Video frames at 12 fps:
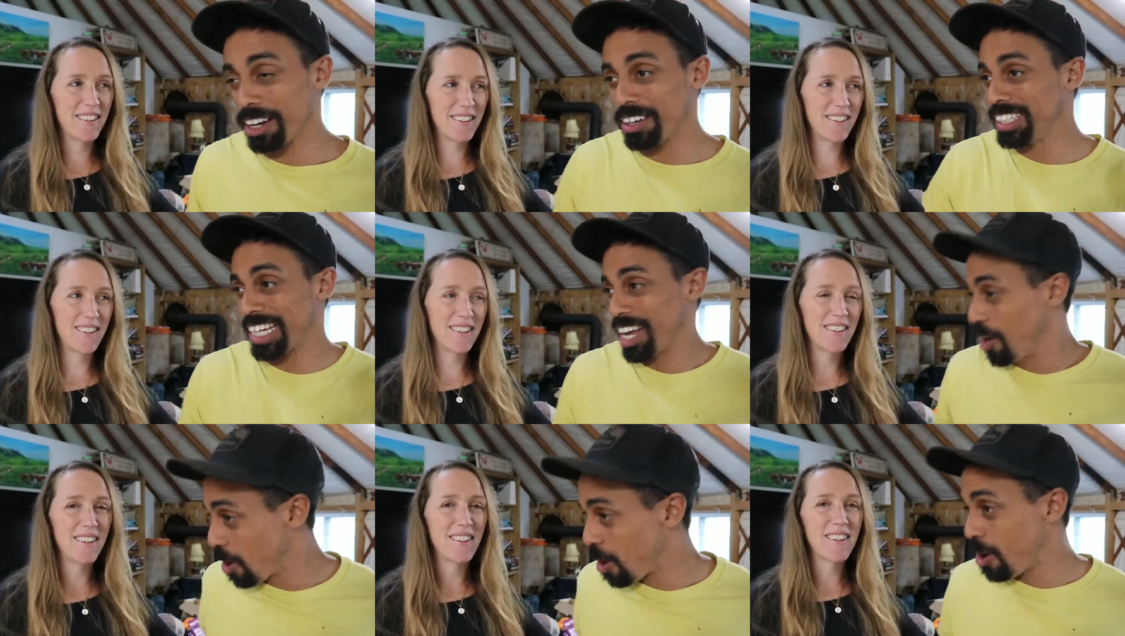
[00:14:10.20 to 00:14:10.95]
Speaker 1: areas
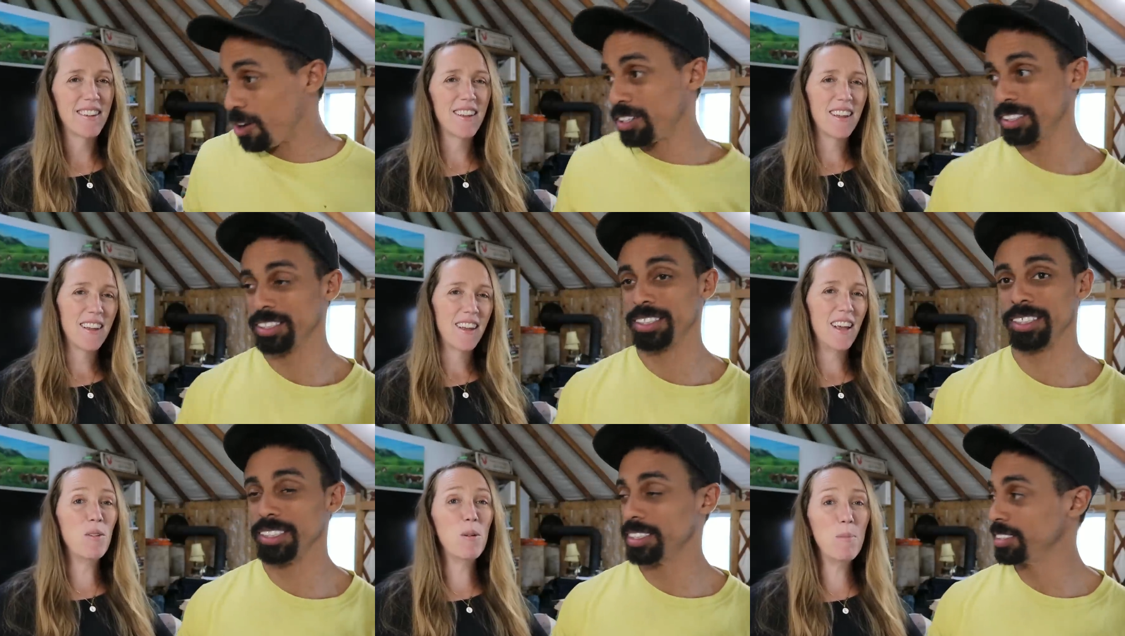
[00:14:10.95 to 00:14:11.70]
at all
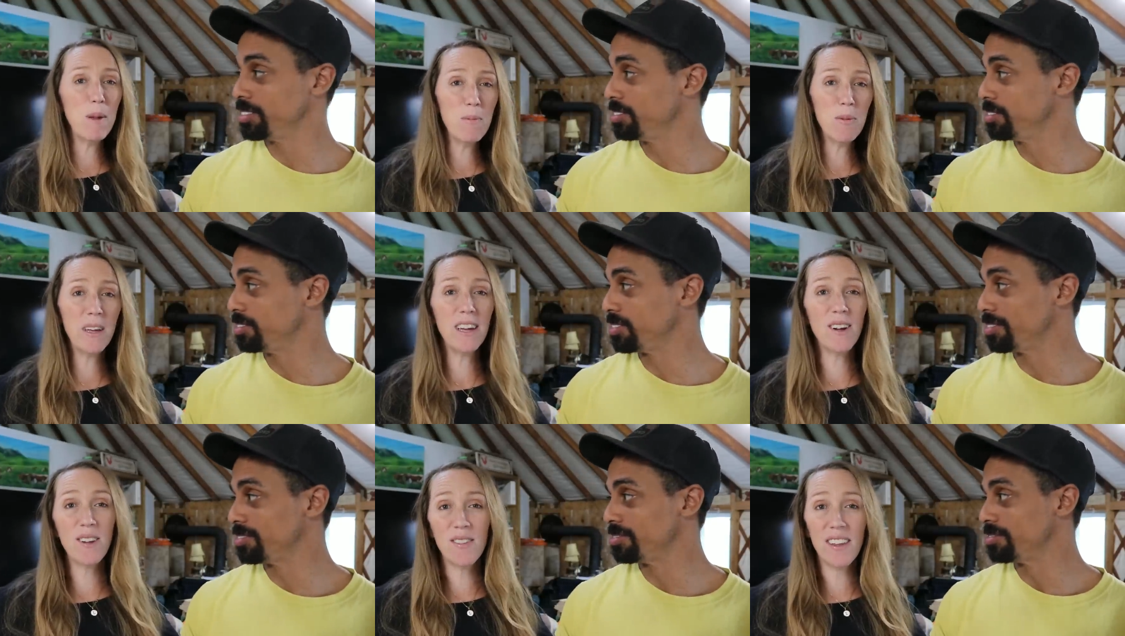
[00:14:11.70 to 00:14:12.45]
Speaker 2: and when people
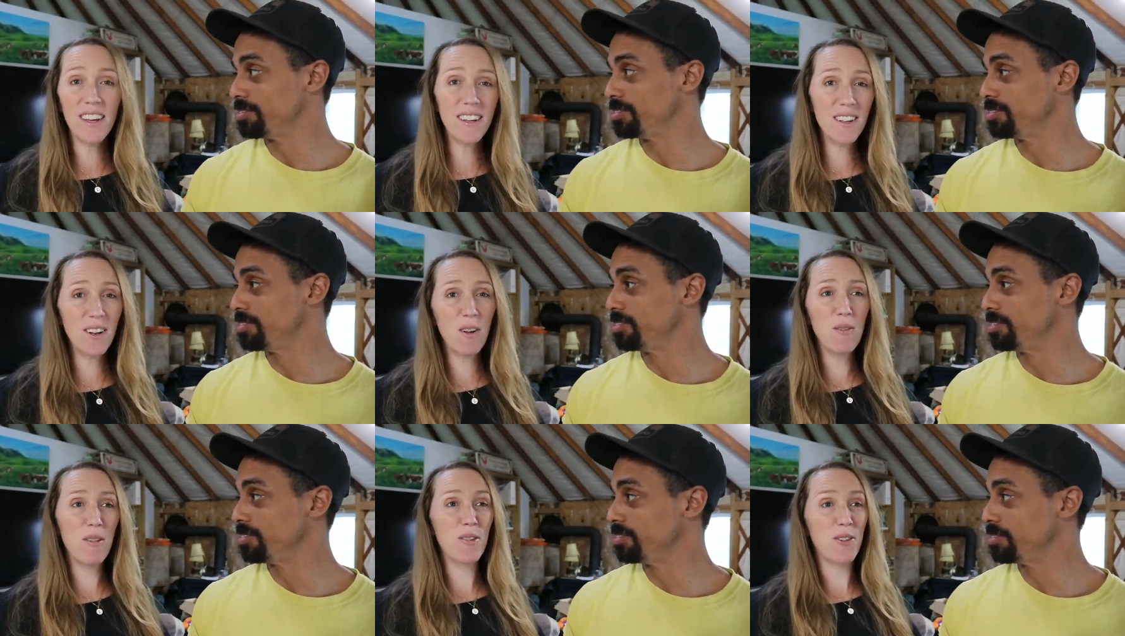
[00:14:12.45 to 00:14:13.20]
hear that, you
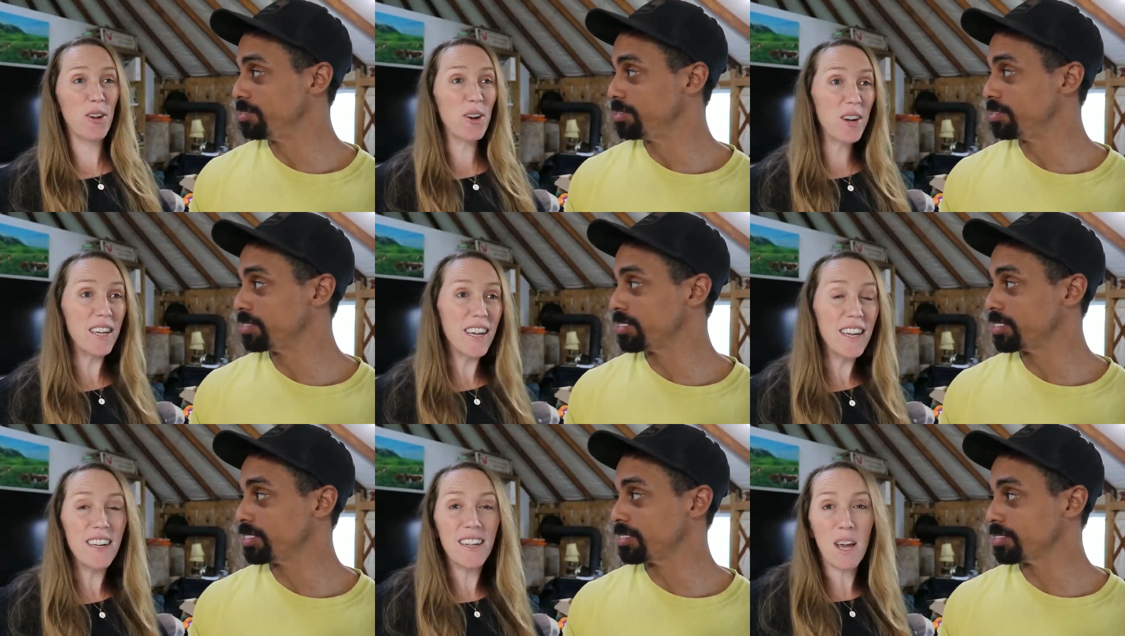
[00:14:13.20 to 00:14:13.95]
know, there's a
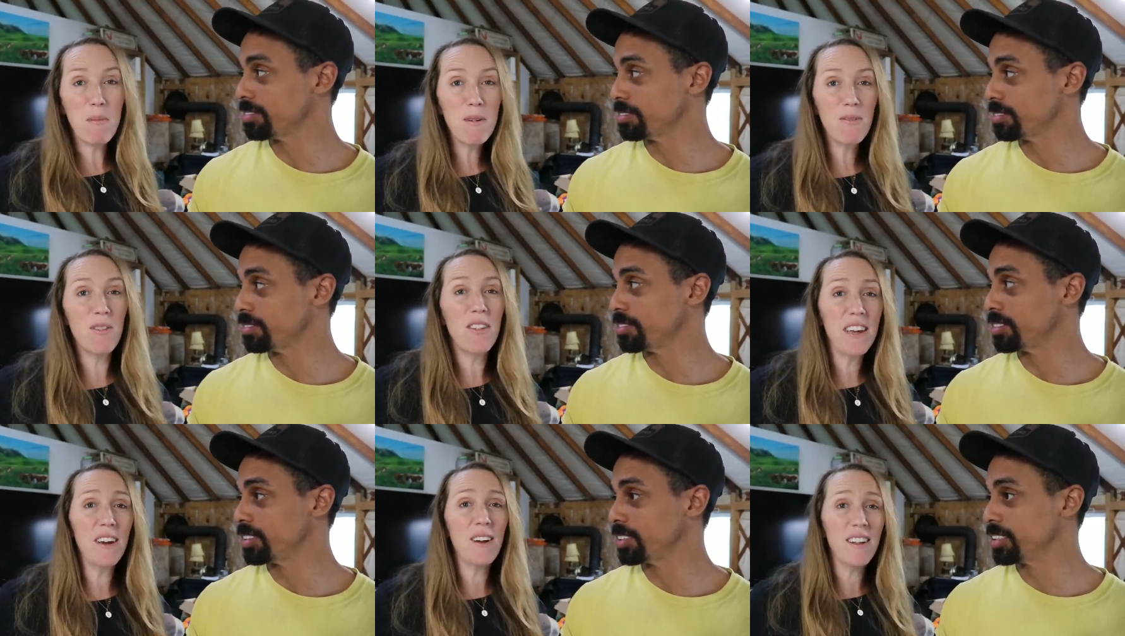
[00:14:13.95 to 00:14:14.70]
hurricane coming for
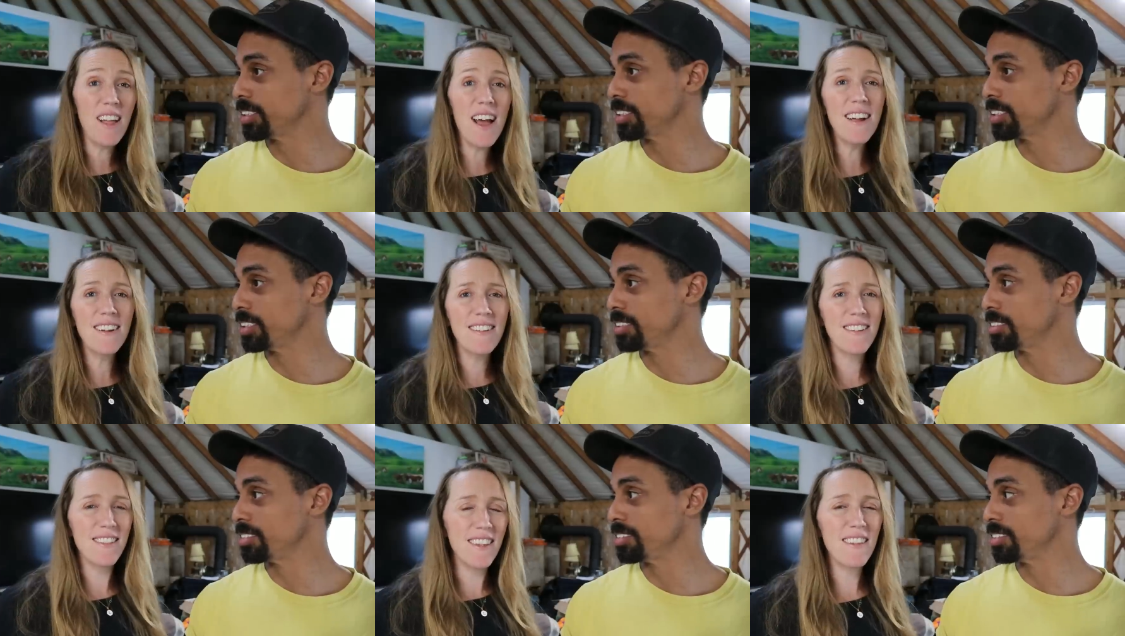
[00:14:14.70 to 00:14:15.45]
the
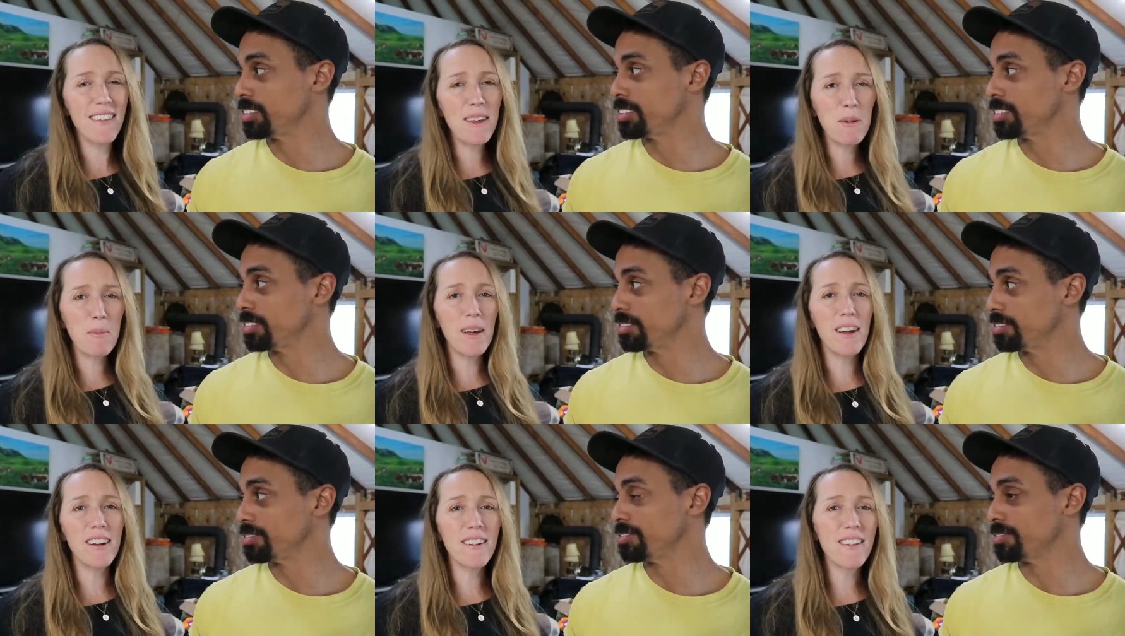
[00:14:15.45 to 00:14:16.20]
Carolinas and they think
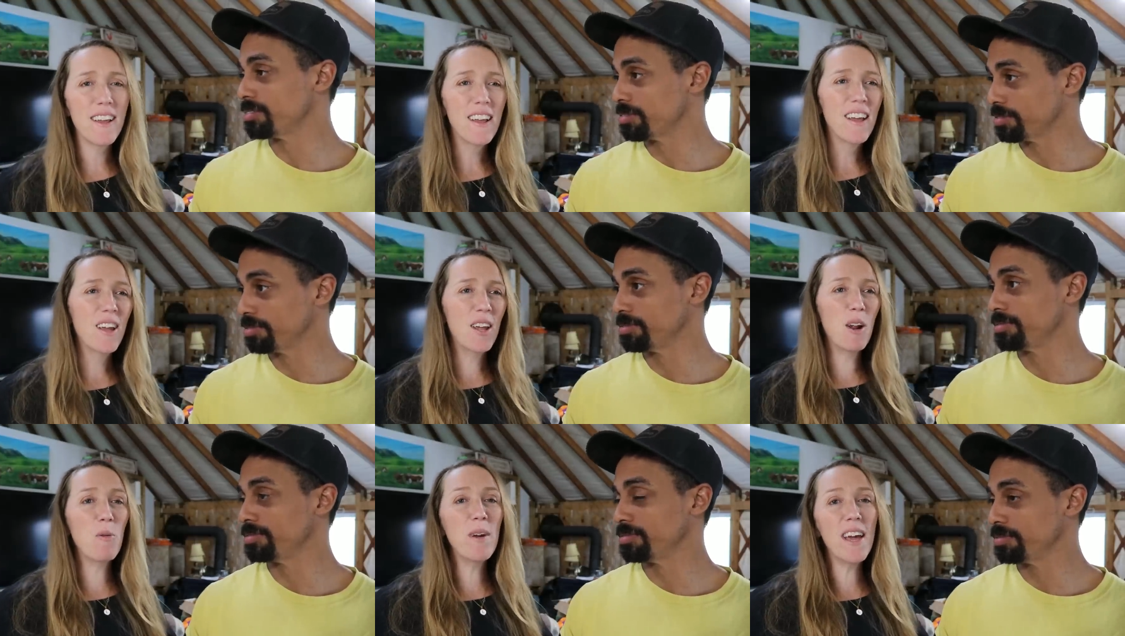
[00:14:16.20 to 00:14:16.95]
about us,
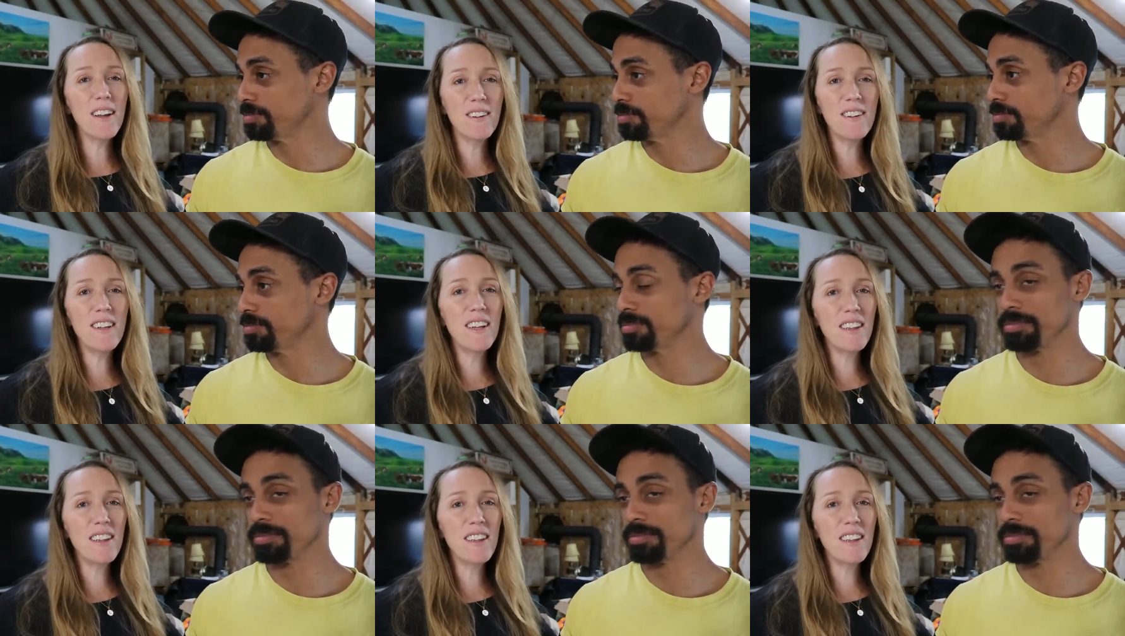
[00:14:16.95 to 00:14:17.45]
you know, we actually